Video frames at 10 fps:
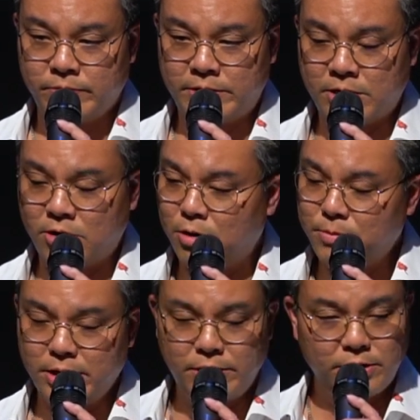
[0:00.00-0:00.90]
Then all
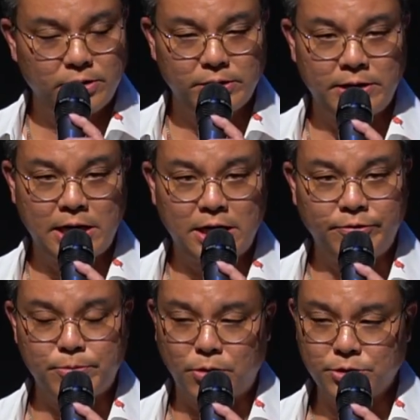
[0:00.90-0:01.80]
my
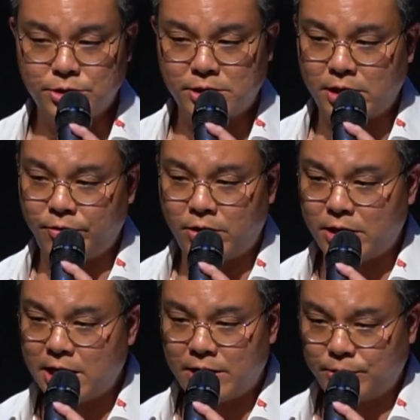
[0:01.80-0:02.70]
negative emotions that I thought
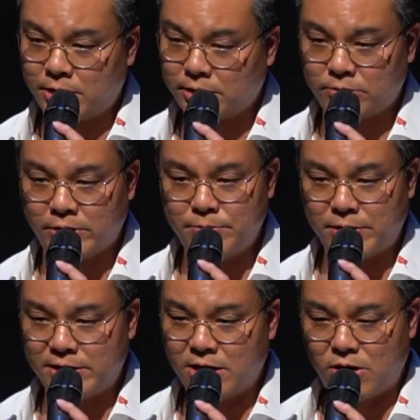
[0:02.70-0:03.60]
I had tucked away,
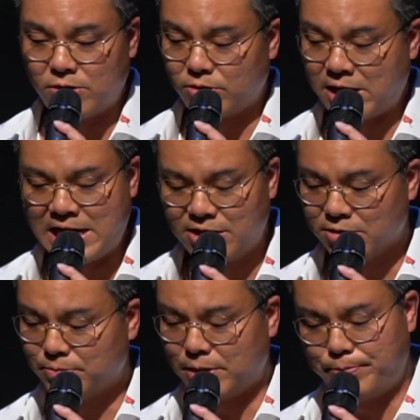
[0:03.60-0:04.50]
my
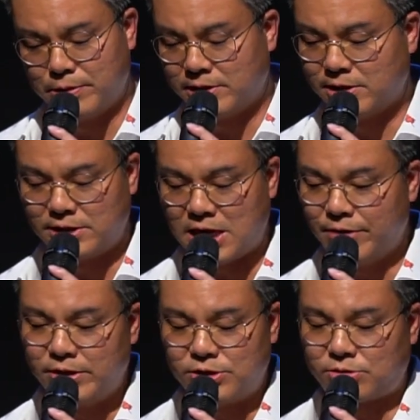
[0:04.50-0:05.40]
anger, my bitterness,
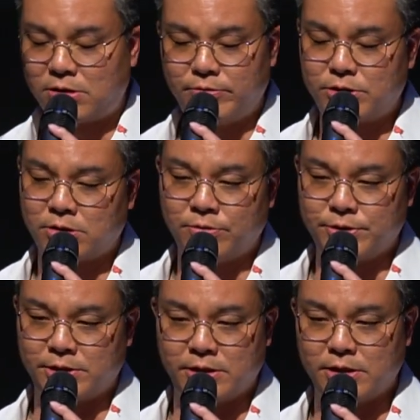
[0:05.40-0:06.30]
everything started
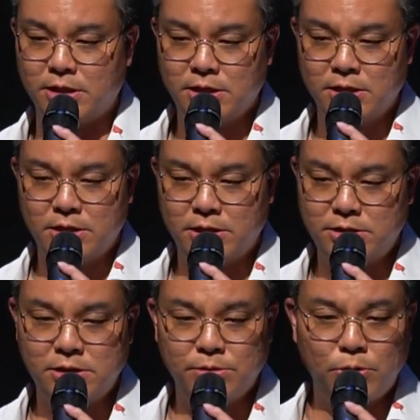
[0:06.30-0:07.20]
resurfacing.
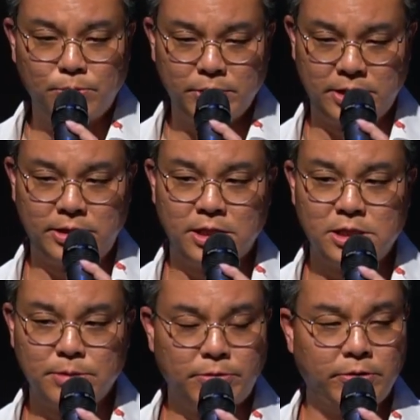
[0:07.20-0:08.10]
This is the moment that
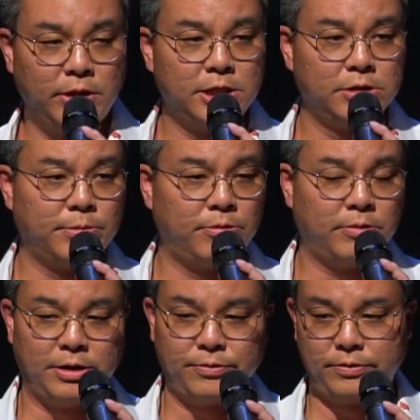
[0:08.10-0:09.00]
tested my relationship with my
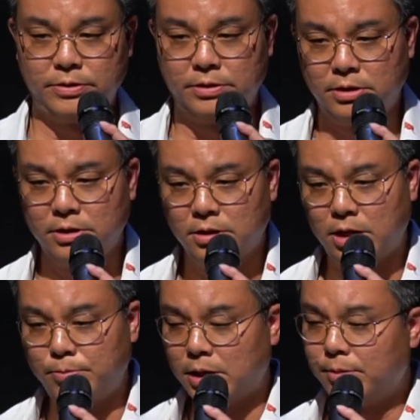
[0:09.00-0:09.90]
wife.
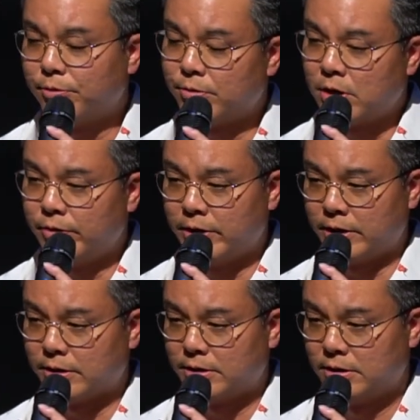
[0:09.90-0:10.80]
I blamed her for
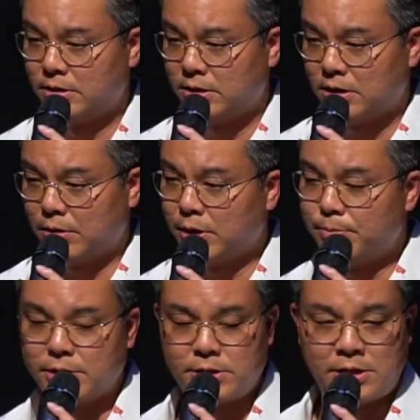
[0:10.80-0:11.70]
everything. I
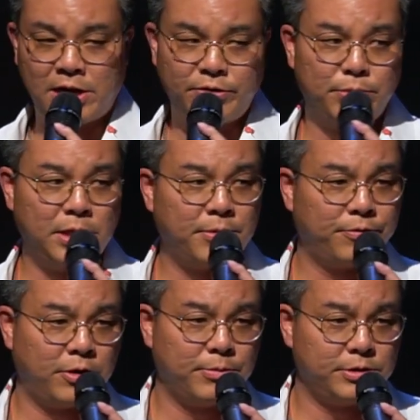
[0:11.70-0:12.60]
blamed my staff, I blamed my
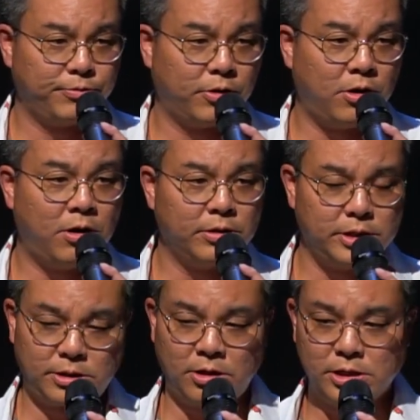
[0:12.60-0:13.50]
pharmacist for all
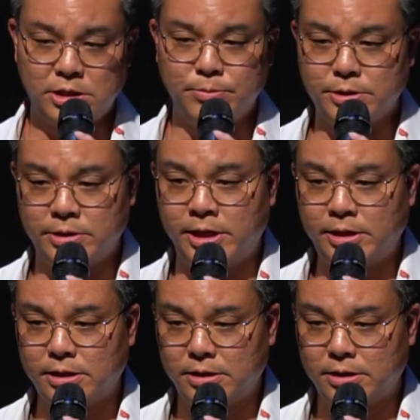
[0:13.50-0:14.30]
these costly mistakes.